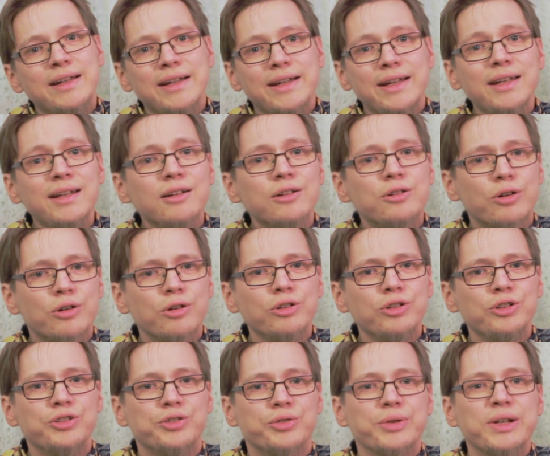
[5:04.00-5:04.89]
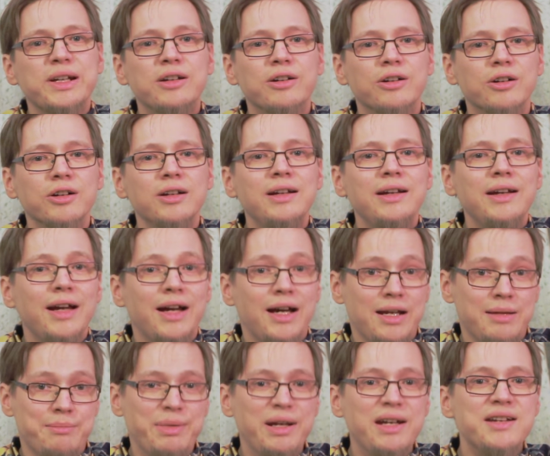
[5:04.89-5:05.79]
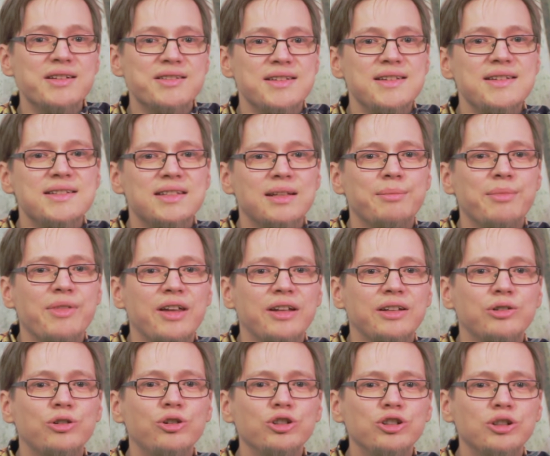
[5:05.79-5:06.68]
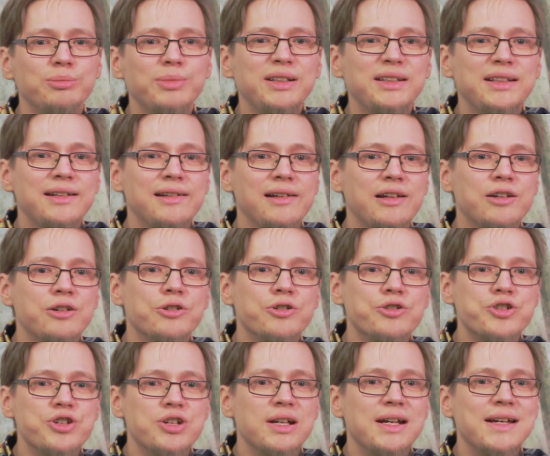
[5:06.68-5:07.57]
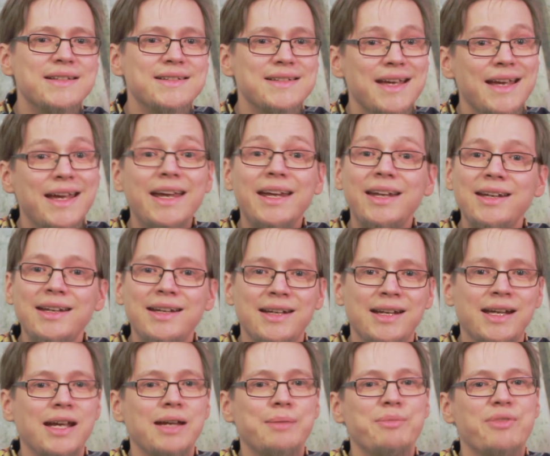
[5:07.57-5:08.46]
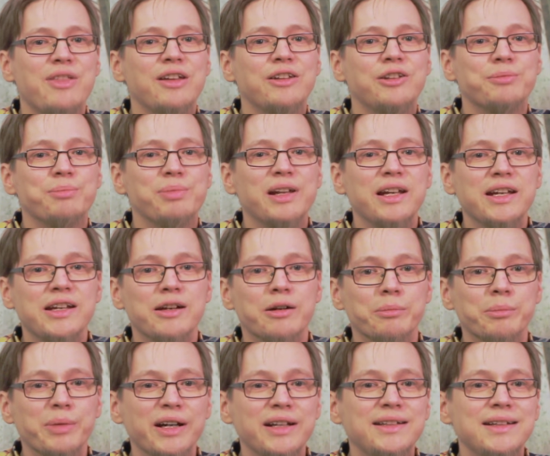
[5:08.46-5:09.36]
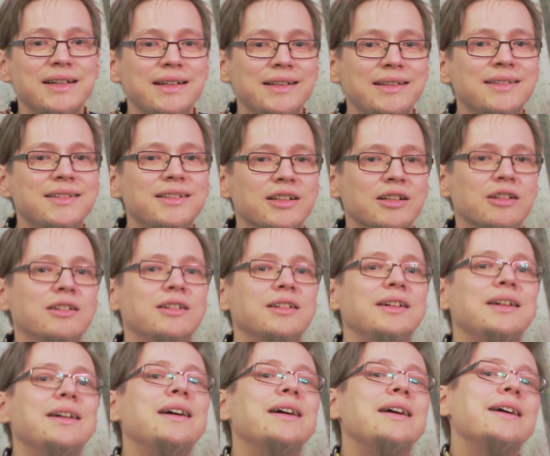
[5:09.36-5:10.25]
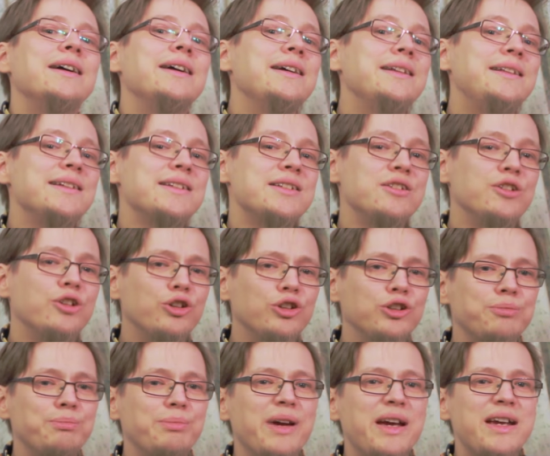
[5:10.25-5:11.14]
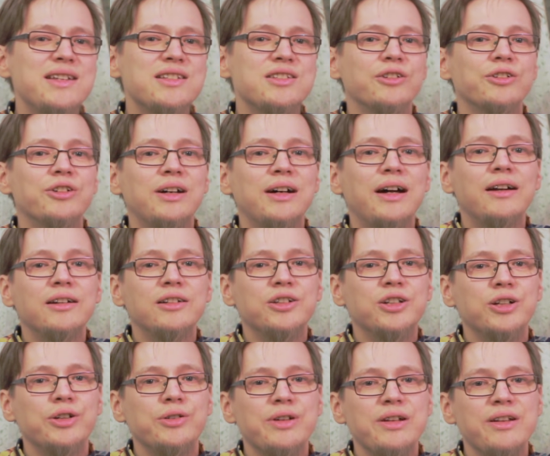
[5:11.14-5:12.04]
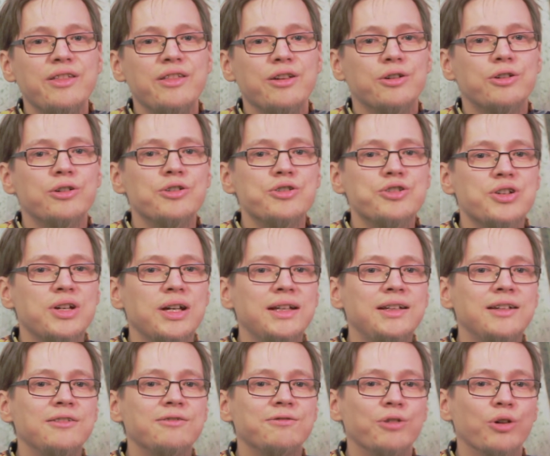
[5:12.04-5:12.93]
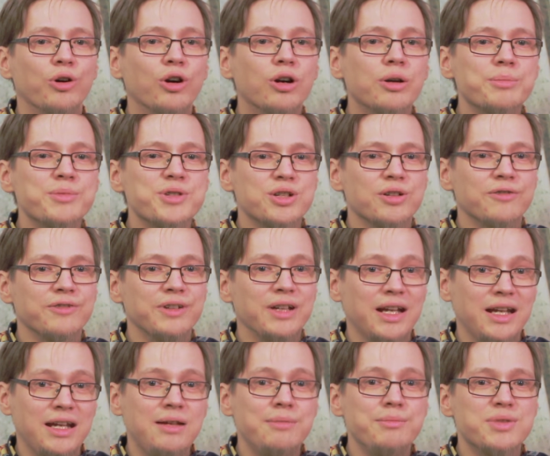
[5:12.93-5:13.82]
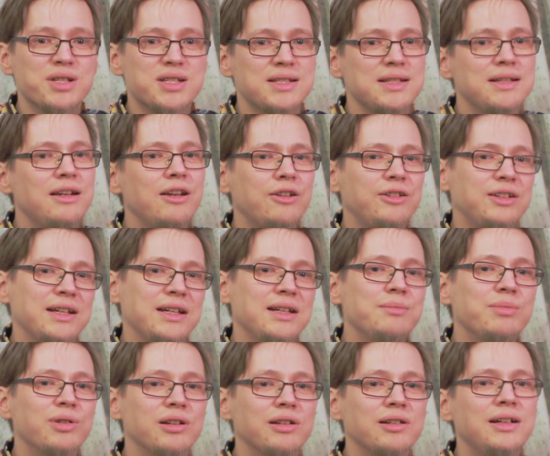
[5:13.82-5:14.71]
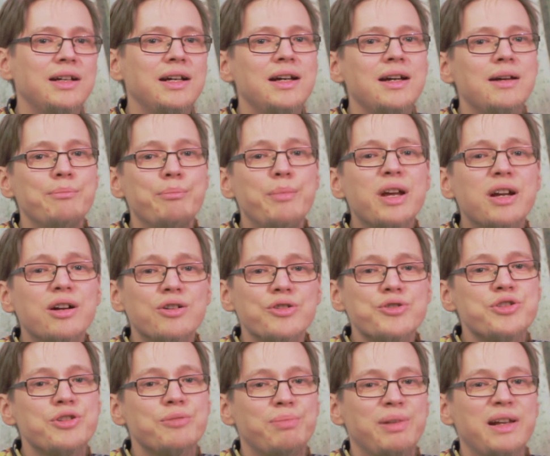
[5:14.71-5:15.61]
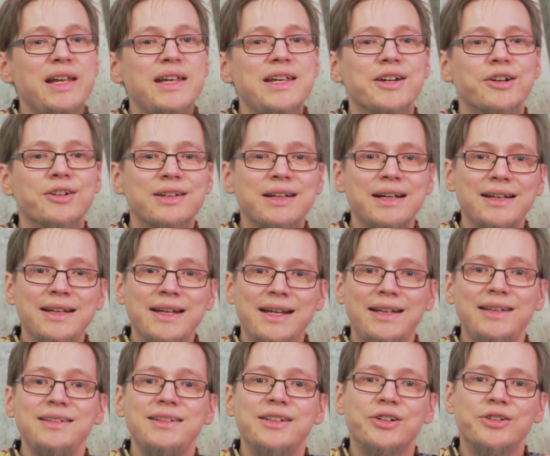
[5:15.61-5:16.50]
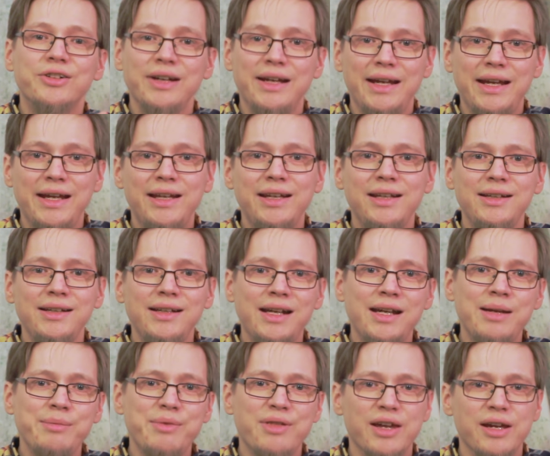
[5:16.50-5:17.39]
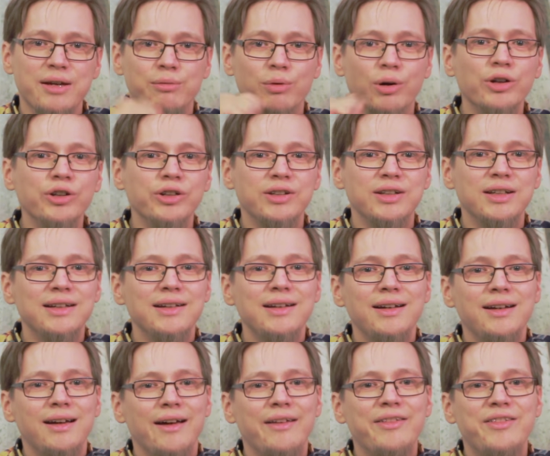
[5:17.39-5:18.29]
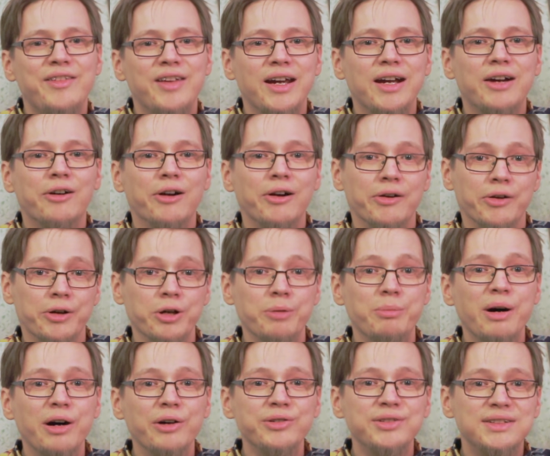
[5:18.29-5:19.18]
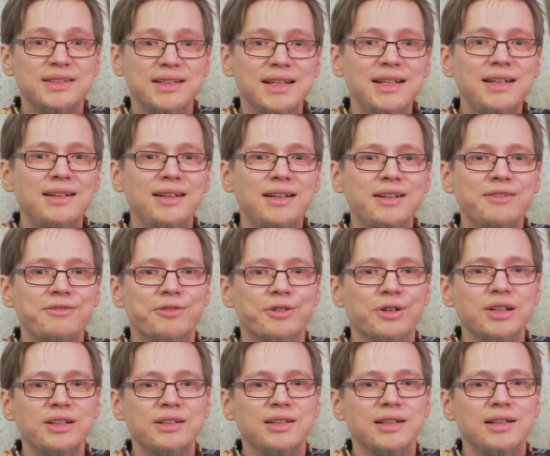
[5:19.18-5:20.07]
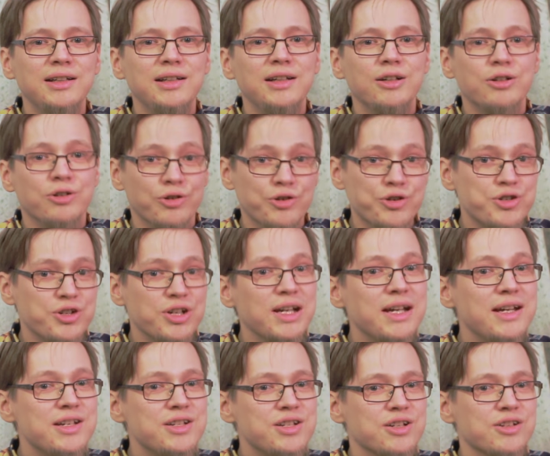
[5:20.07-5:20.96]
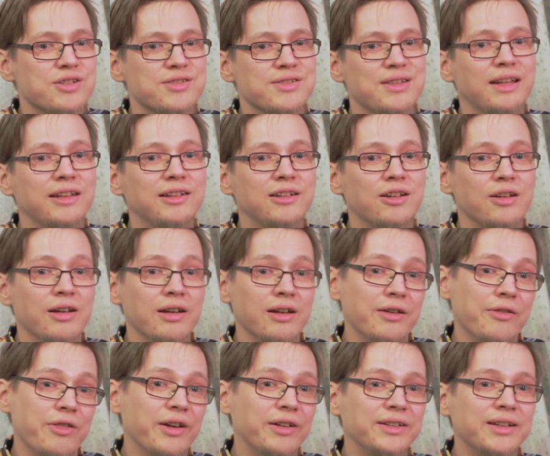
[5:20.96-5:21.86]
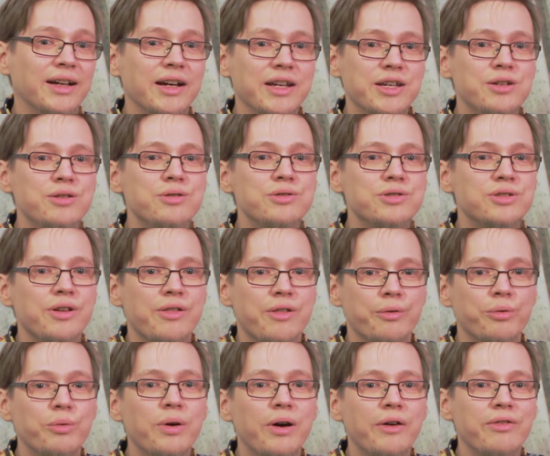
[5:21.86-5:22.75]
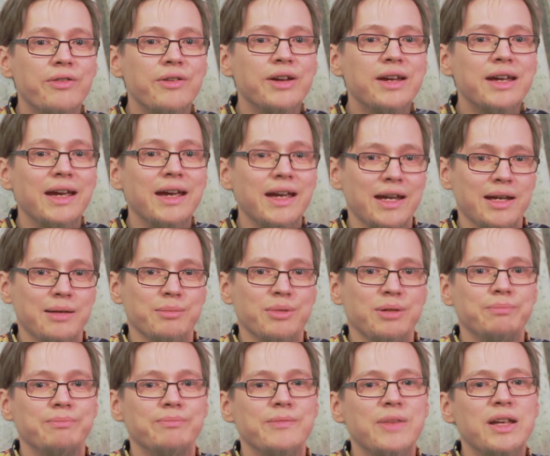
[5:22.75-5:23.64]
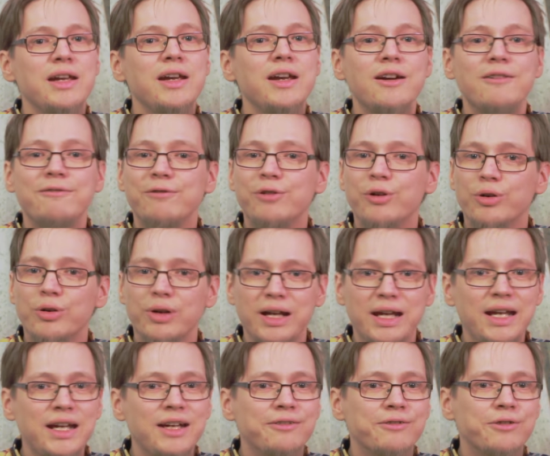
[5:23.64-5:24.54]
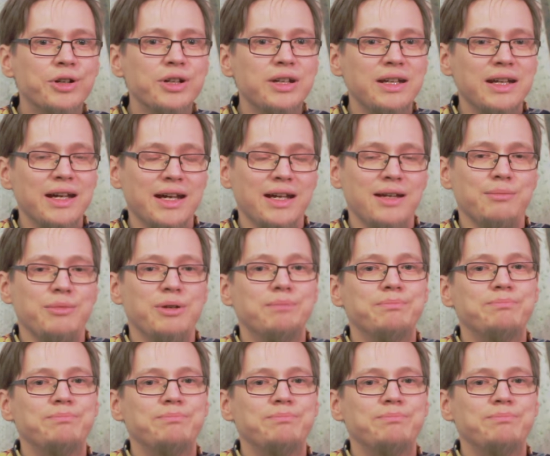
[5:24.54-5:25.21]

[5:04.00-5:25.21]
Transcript: In Chrono Trigger, I made a system that automatically conjugates any name that the player might enter. It is not based on hardcoding the conjugated forms of names in a table, because the player can enter any name they want, and there are about 10 different conjugations that, uh, that are used throughout the game, for every name.